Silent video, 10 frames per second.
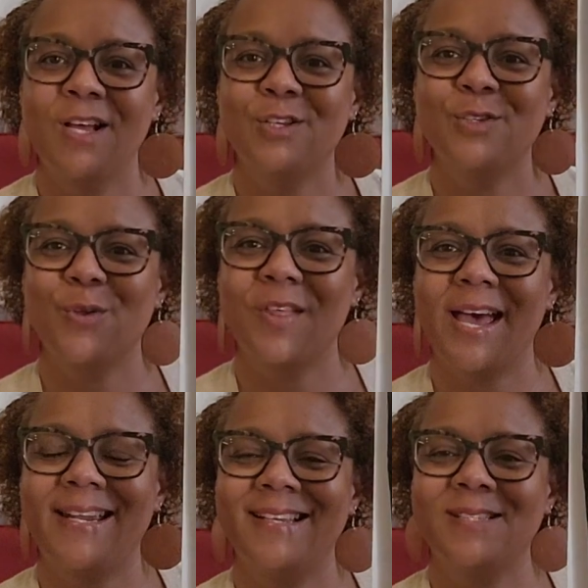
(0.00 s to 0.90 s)
So
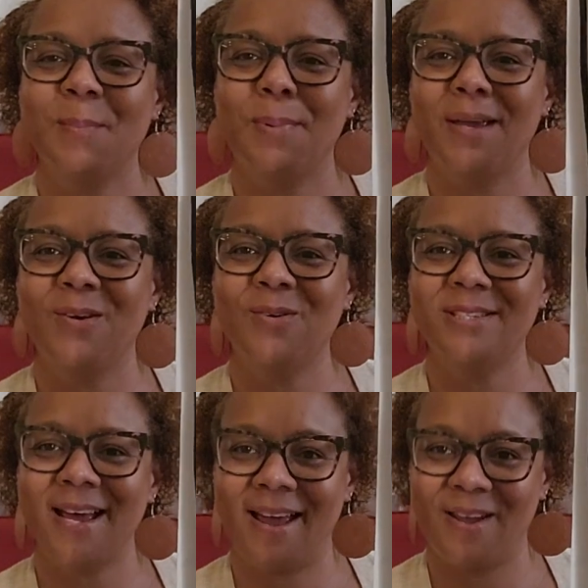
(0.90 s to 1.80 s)
that is Bengal
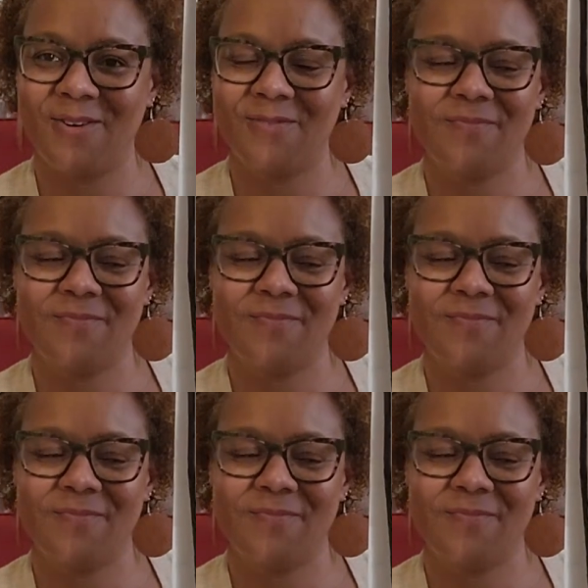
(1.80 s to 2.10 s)
Tiger,